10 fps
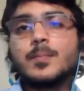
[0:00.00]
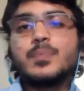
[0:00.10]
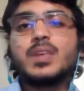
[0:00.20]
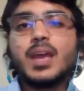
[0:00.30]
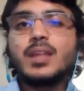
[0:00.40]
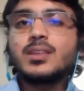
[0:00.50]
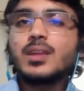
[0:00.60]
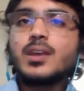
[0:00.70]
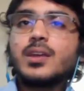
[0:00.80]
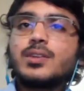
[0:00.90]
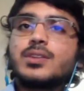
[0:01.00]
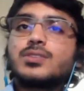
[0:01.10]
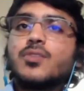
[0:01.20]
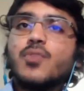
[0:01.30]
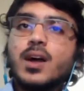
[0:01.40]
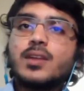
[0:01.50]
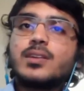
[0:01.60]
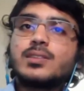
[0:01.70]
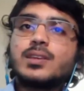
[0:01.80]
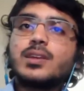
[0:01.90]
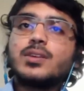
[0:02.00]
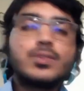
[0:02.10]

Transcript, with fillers: the ethnic heritage of Varanasi,